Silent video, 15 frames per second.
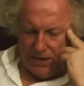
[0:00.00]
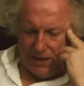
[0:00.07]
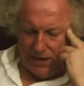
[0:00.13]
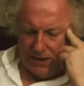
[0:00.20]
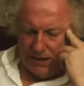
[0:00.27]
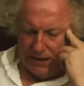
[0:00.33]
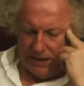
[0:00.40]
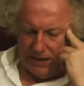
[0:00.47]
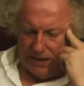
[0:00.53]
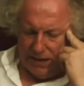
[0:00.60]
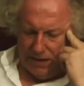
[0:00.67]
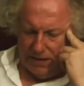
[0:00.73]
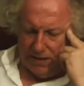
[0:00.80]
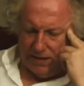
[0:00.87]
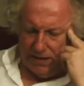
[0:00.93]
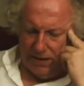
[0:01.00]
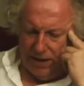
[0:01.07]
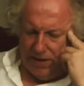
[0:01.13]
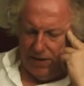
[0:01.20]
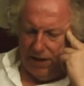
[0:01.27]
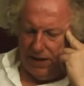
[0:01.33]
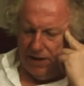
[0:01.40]
uh, sing, uh, and, uh,
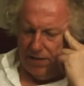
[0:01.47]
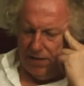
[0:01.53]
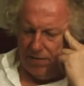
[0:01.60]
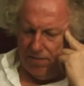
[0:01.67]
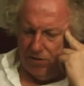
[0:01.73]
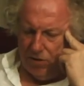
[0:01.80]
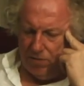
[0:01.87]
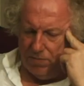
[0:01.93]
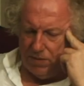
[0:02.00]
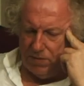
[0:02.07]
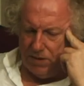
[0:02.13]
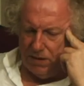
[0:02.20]
and they did it in Rome as